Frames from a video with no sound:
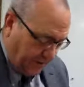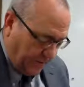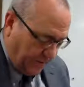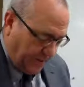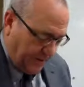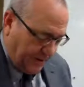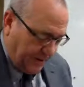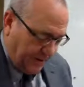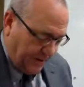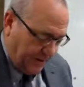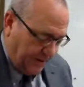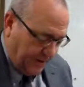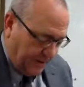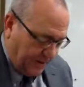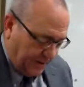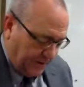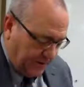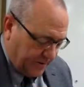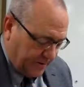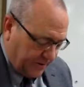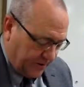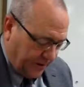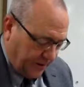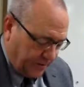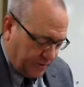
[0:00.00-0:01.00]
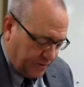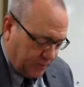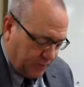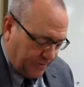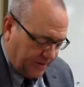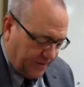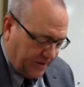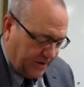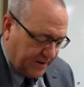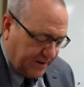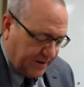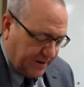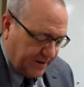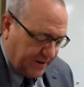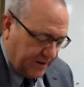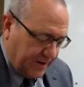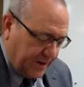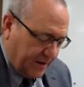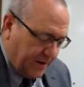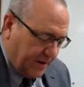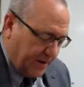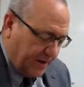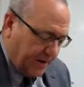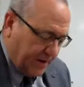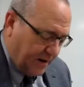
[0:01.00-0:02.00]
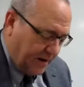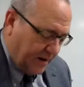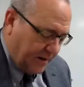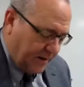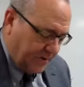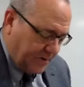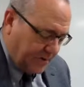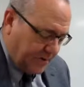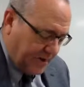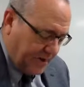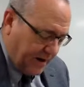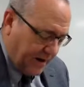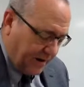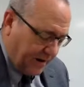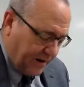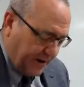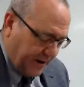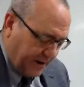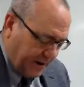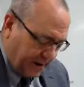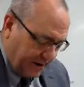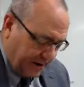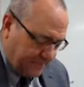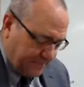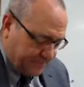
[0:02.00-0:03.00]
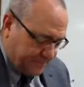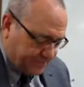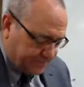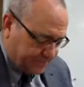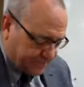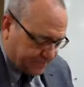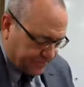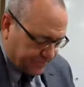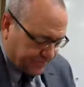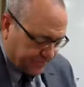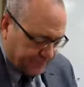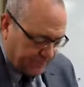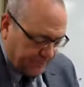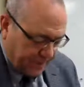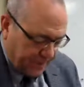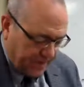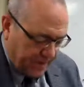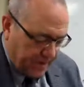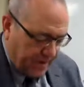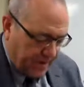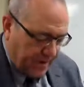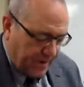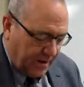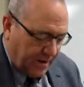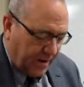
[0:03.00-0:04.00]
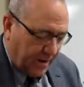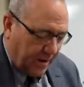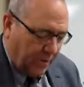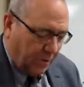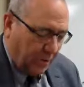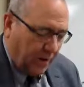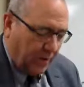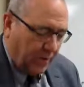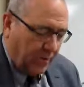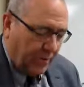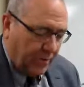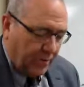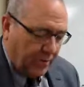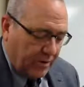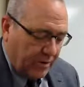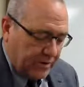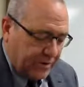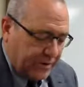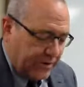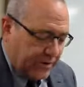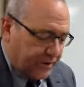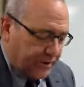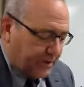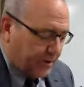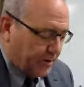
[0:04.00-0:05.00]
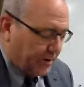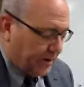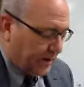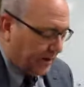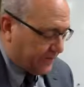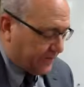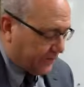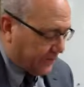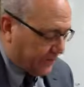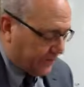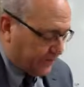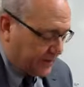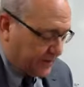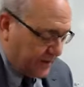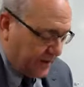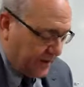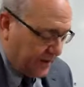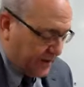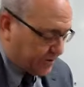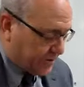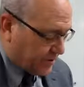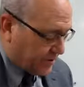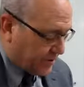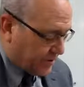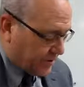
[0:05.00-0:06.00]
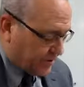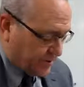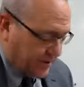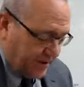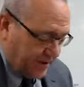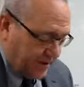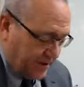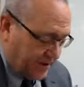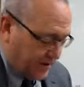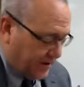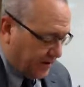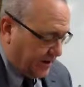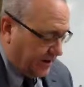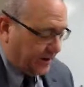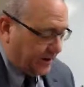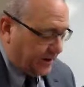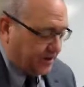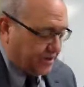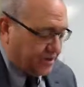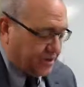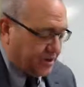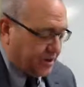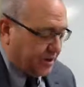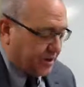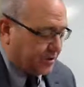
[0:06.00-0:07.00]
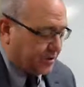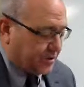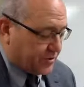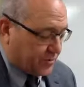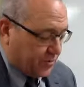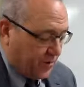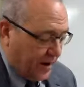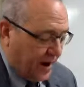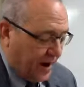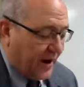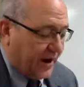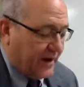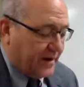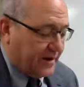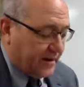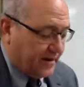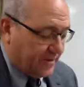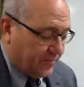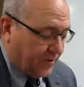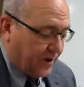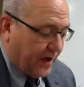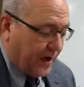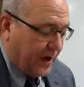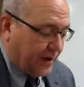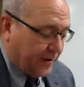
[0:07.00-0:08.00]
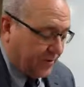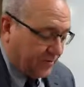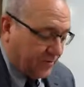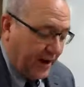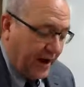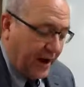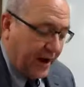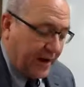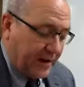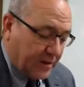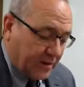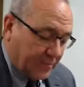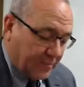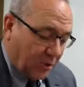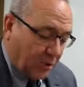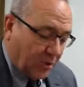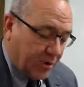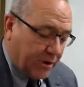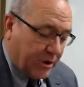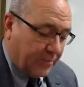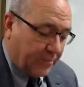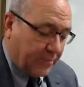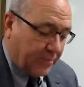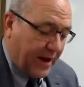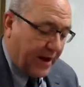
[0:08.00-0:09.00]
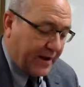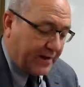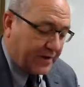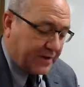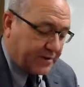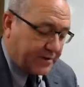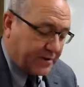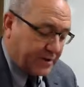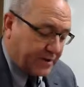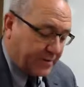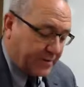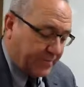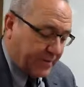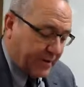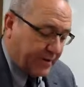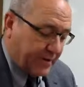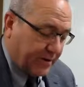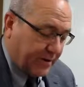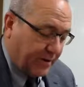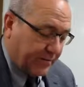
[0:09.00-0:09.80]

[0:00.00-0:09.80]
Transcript: okay? Those would be the others. Now, again, what we want you to do in that first lesson is, again, just write and write and write, and the more you practice it, the better